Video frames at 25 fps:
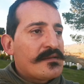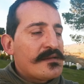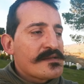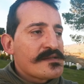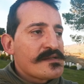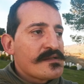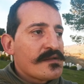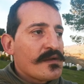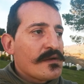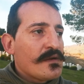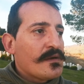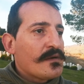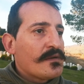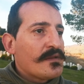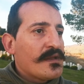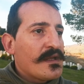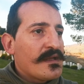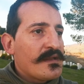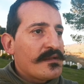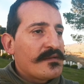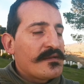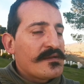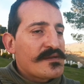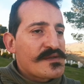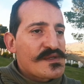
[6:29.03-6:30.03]
is not
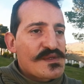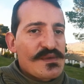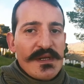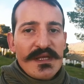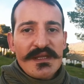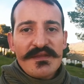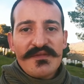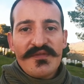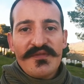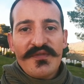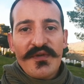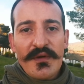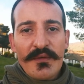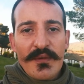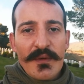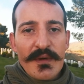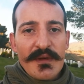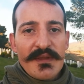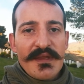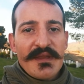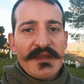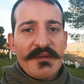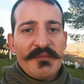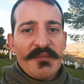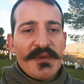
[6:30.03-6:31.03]
that
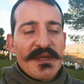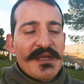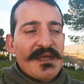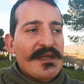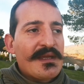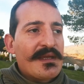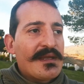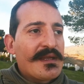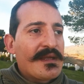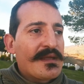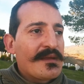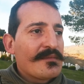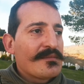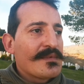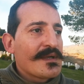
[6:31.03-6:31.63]
straightforward at the beginning,